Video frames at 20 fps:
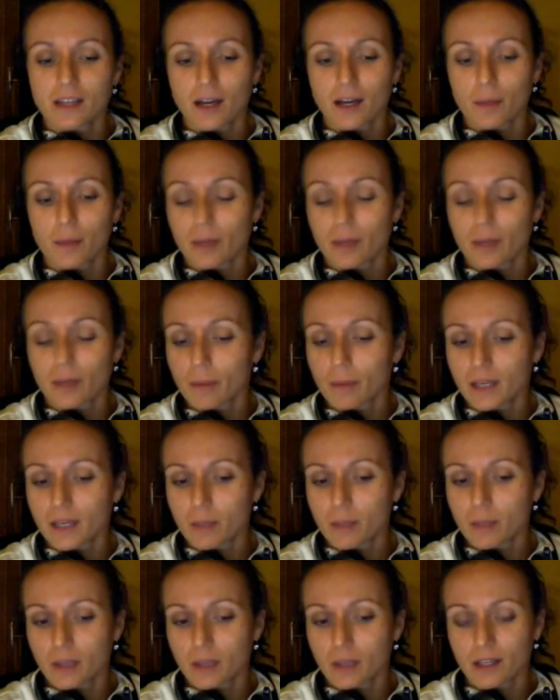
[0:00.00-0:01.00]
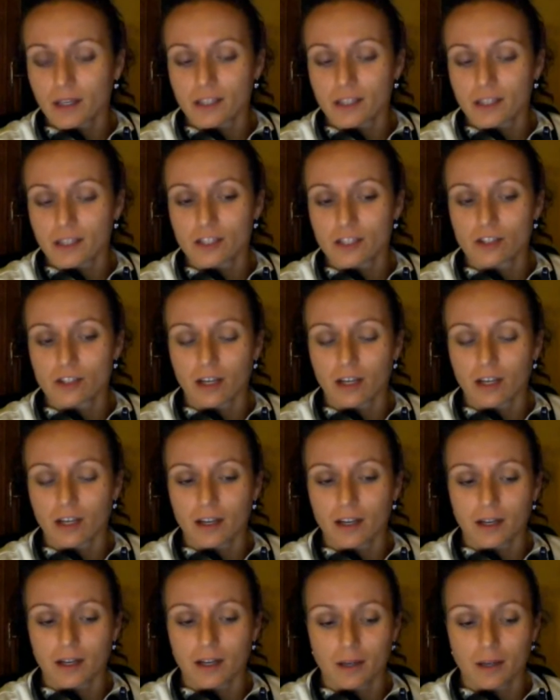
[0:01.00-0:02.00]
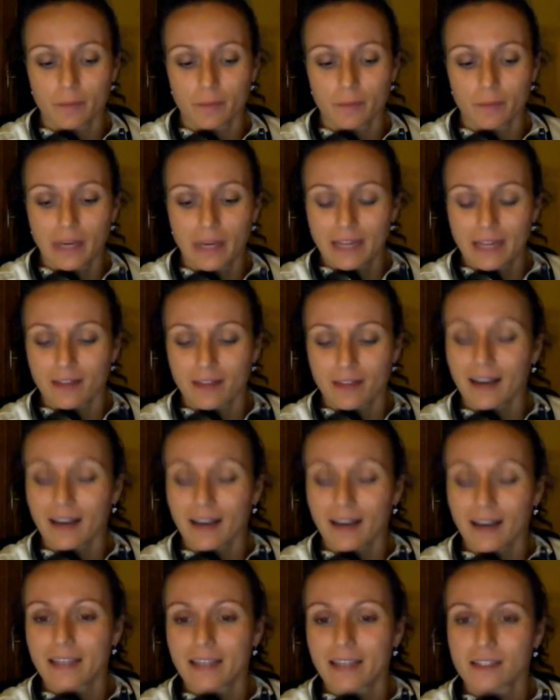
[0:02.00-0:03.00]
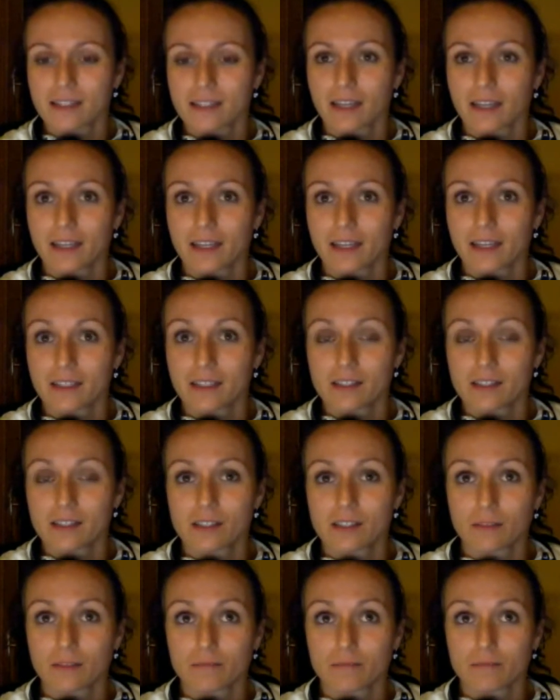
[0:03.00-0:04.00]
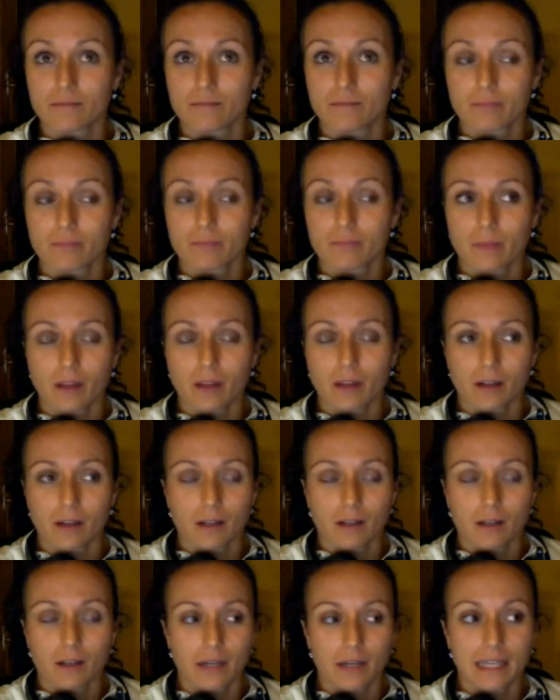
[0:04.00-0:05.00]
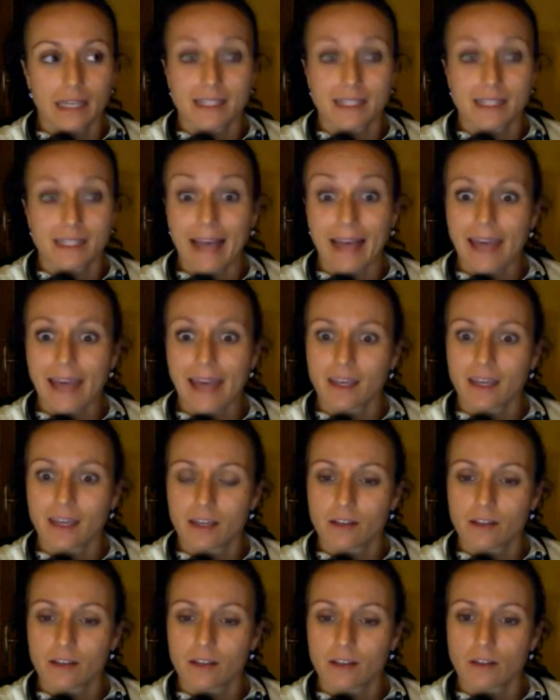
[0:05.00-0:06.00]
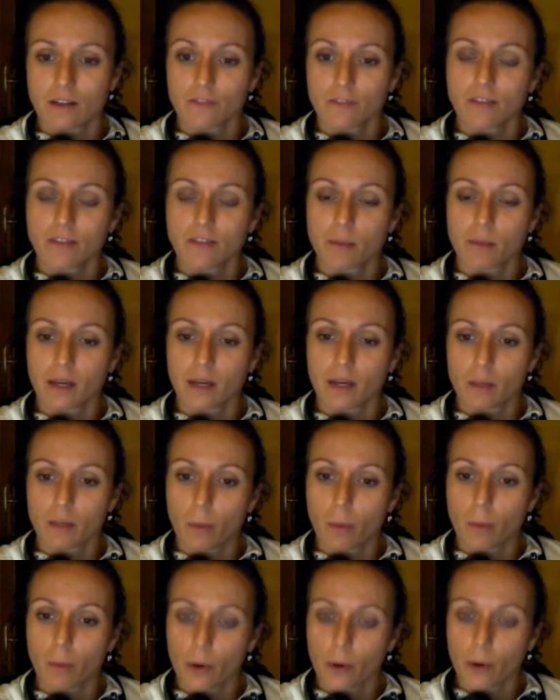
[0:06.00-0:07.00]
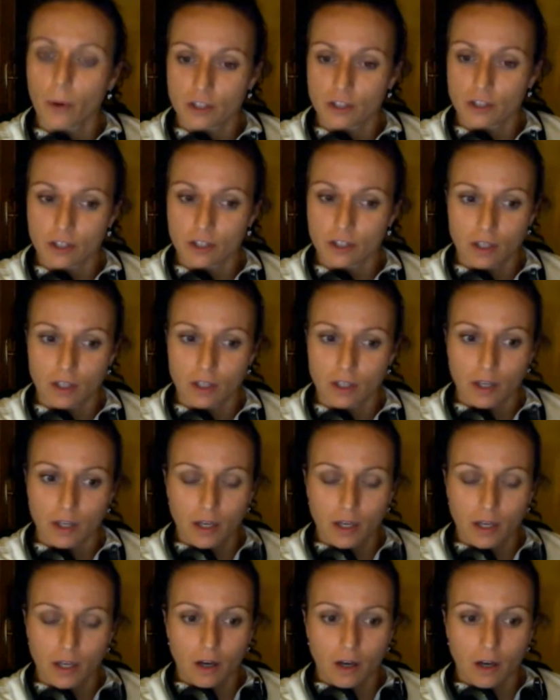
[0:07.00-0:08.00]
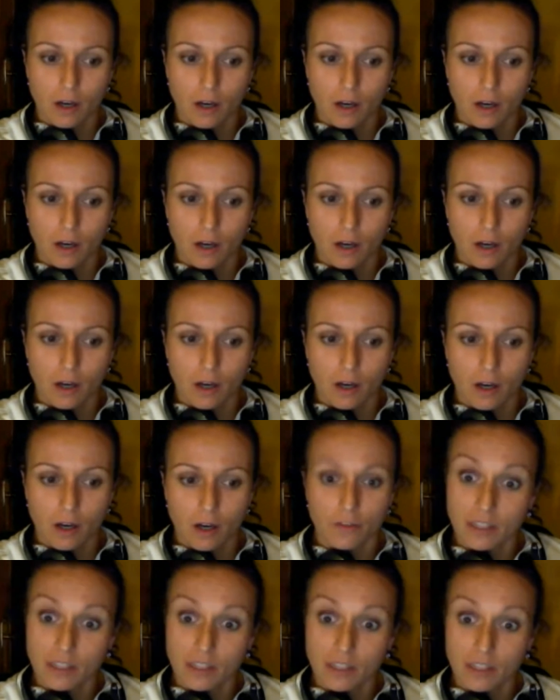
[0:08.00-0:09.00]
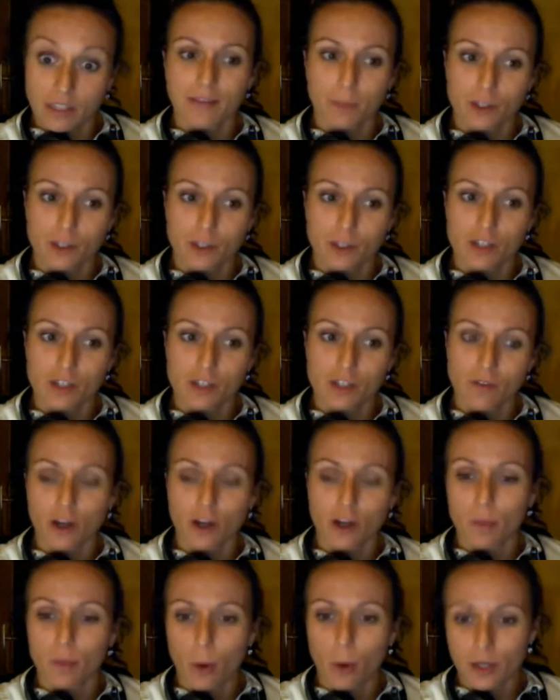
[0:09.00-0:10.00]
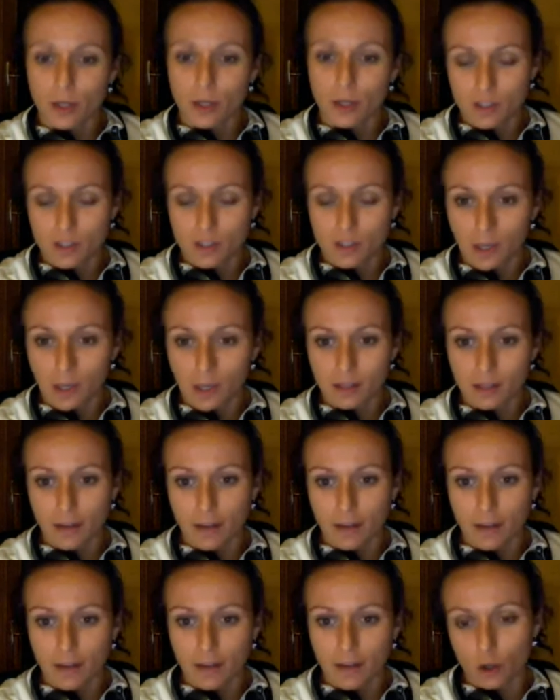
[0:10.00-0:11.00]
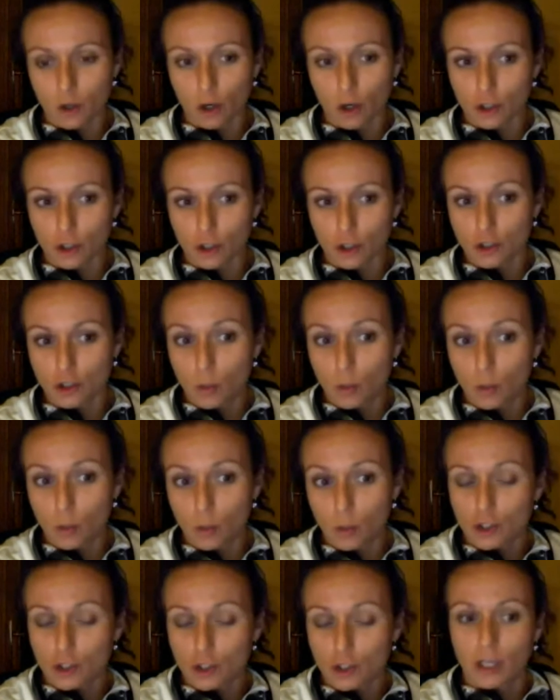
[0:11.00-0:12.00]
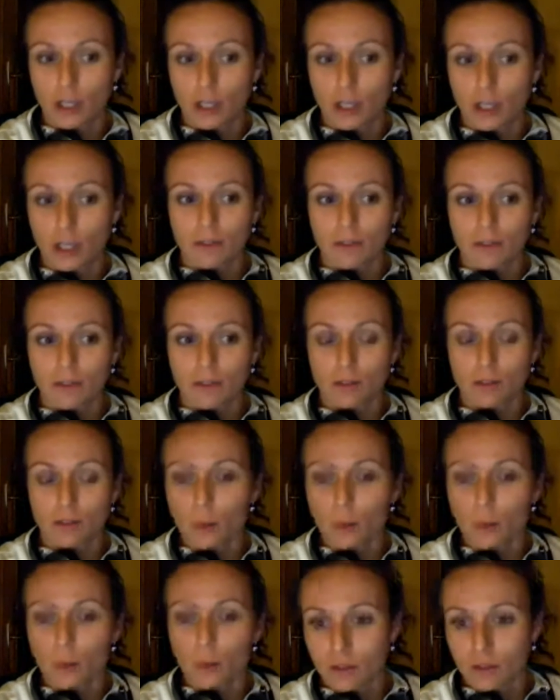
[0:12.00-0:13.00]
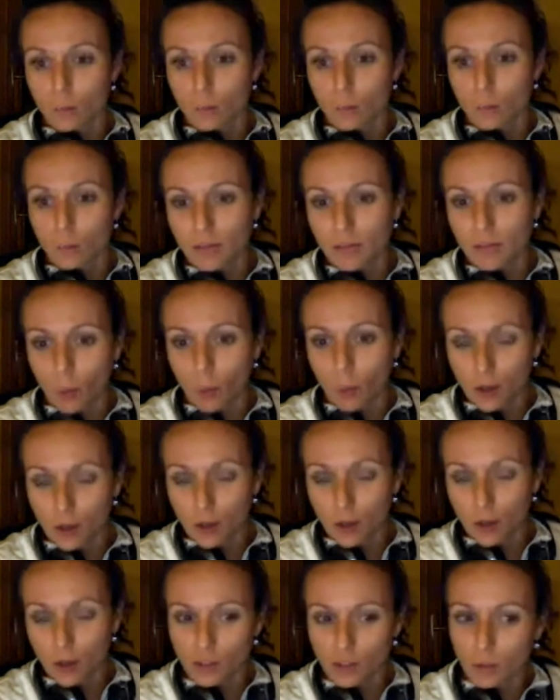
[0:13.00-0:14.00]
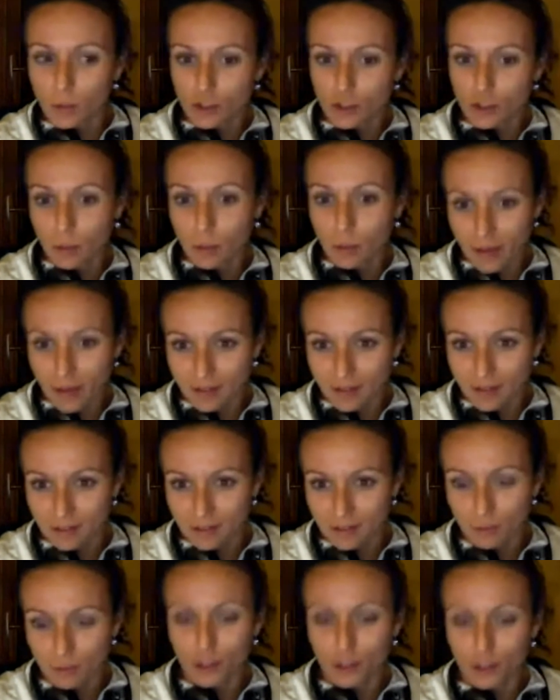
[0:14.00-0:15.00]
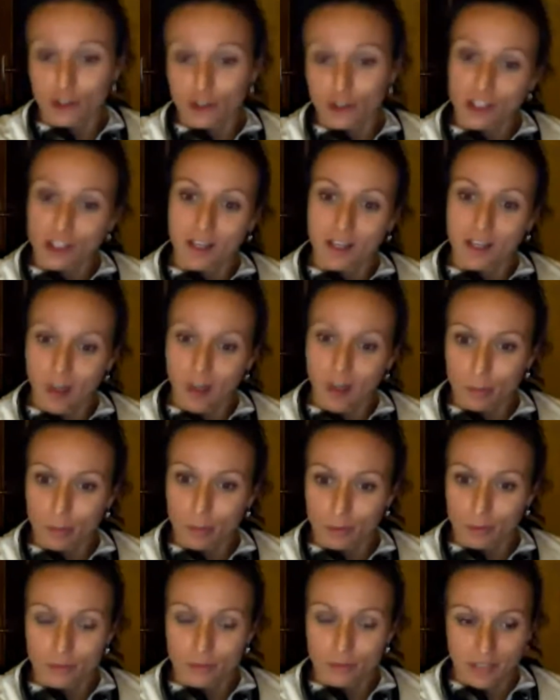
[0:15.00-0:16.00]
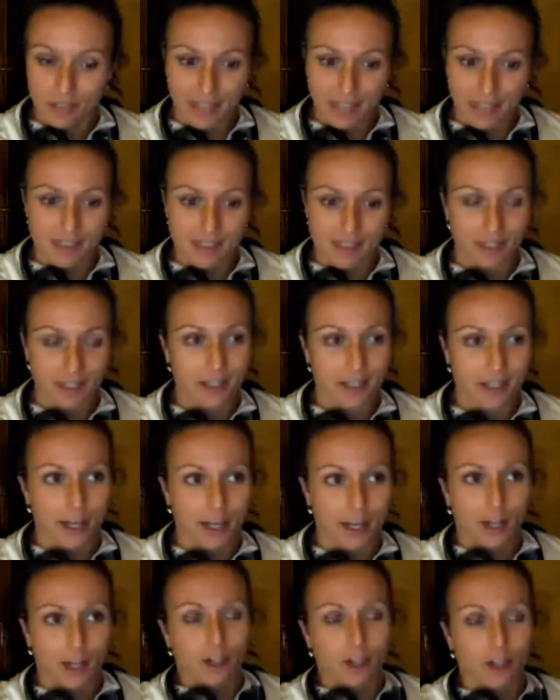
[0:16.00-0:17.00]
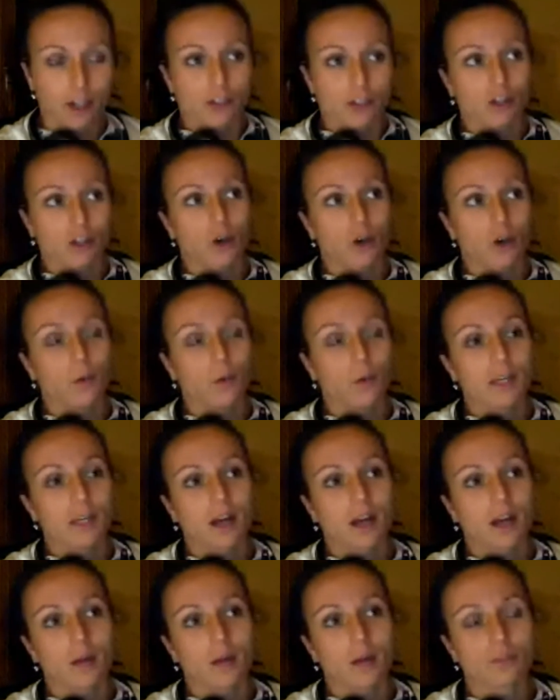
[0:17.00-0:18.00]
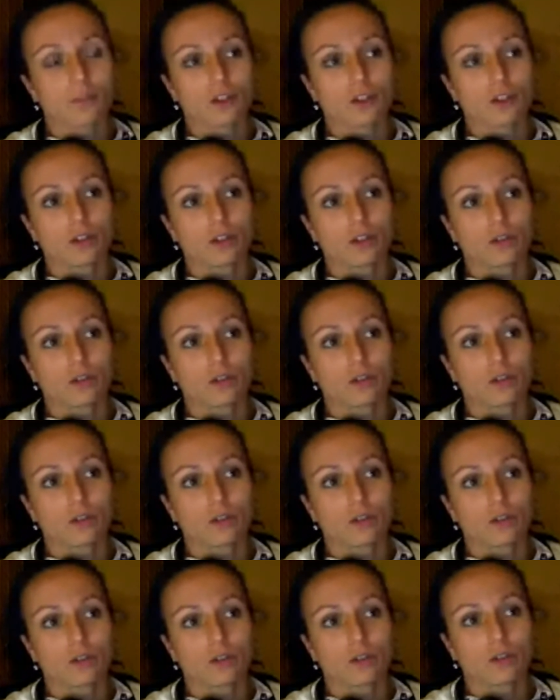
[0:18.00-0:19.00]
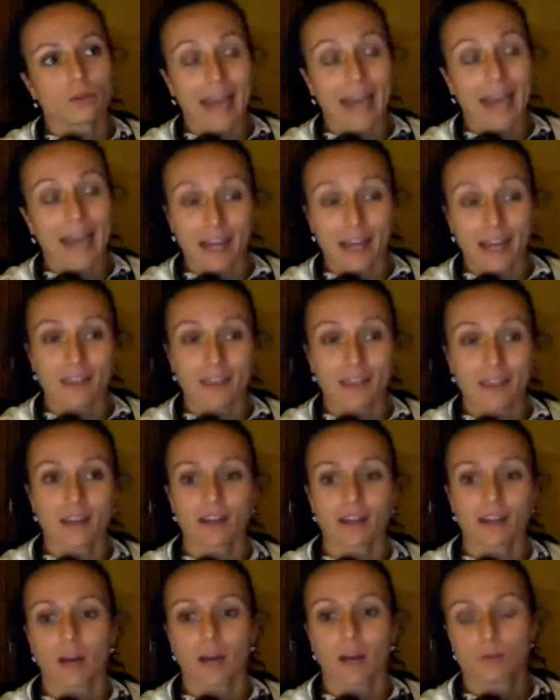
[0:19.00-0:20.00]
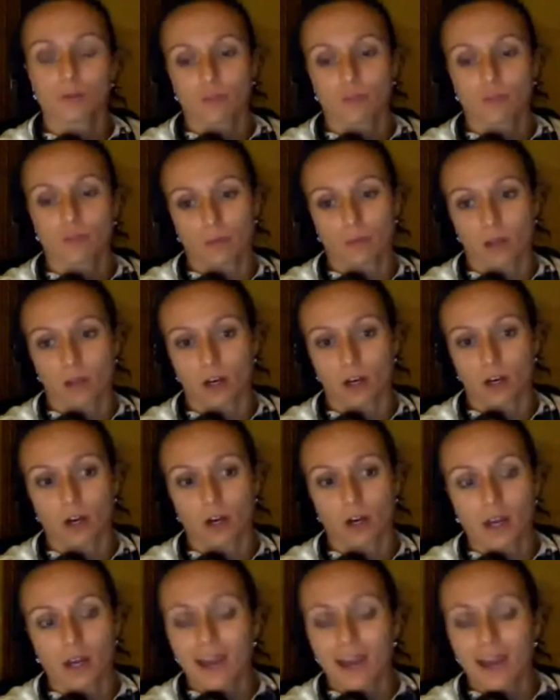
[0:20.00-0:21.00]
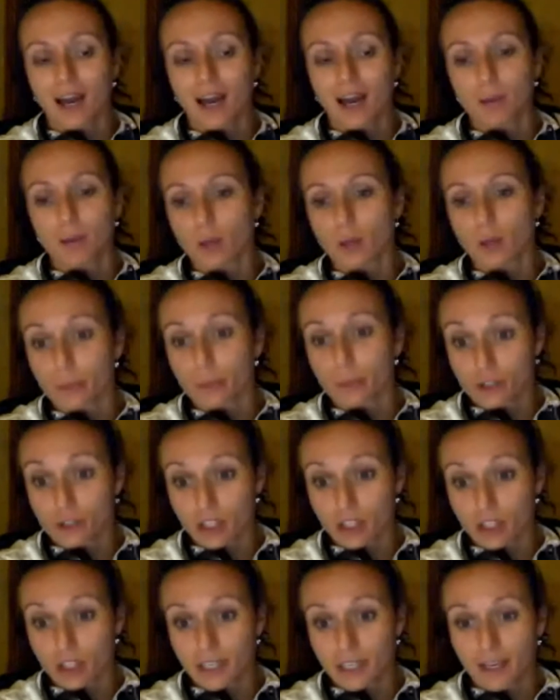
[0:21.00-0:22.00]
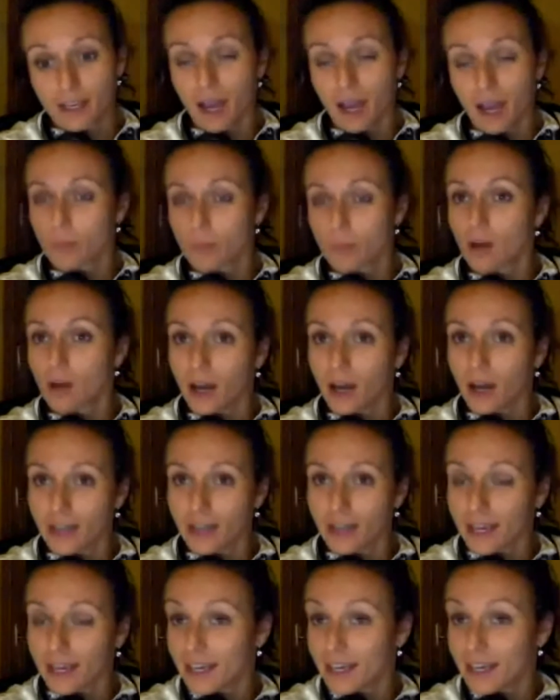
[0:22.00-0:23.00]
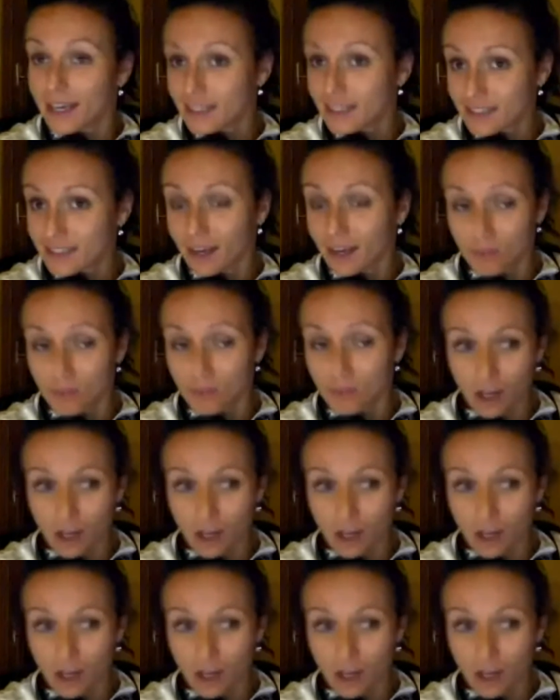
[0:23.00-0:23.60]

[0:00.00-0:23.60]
a big pity because the class is lacking the female point of the, which is very important as well. After all, you watch the women way more than you watch the men when you see a couple dancing. So when it comes to classes, I think it comes from there. I'm not Brazilian, I'm not